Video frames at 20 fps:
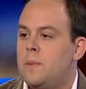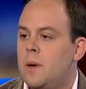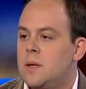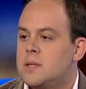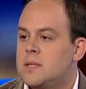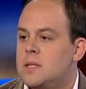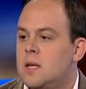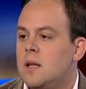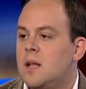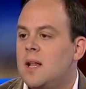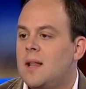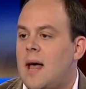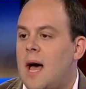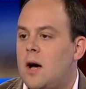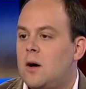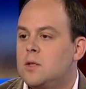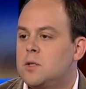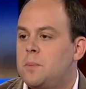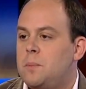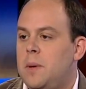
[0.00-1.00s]
still
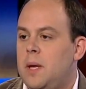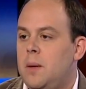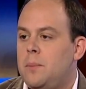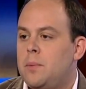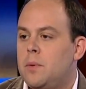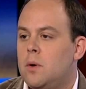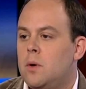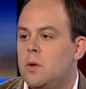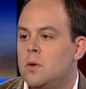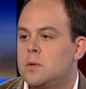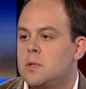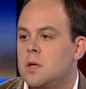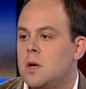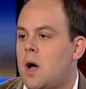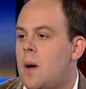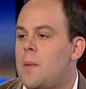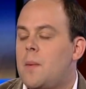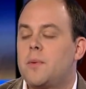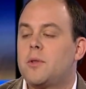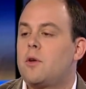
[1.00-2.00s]
allows people to
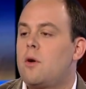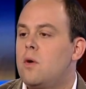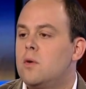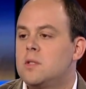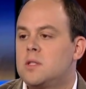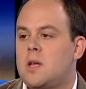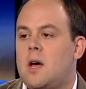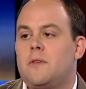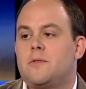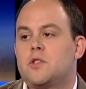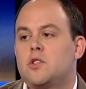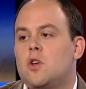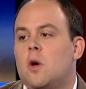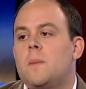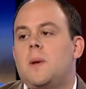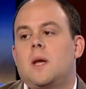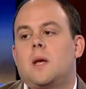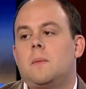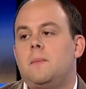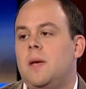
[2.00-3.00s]
come up with their own stuff. So
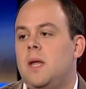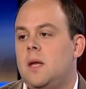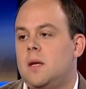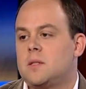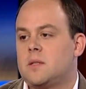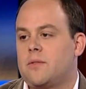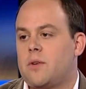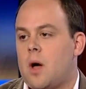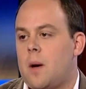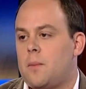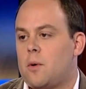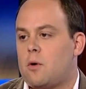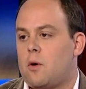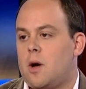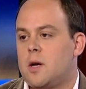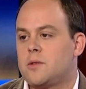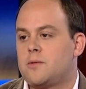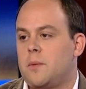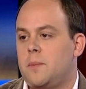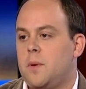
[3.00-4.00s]
many comedians have come
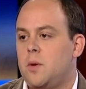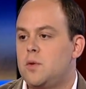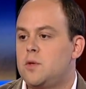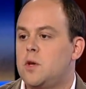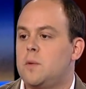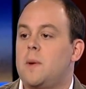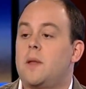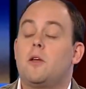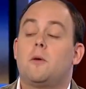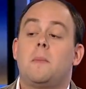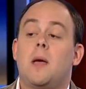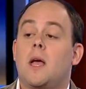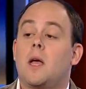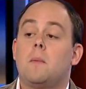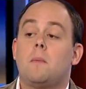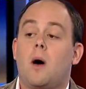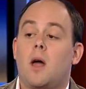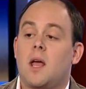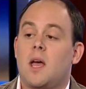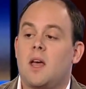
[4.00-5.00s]
across from YouTube, and they're
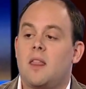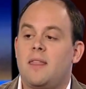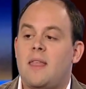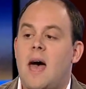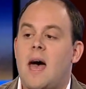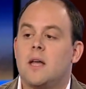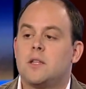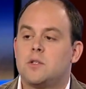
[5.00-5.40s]
making money on that.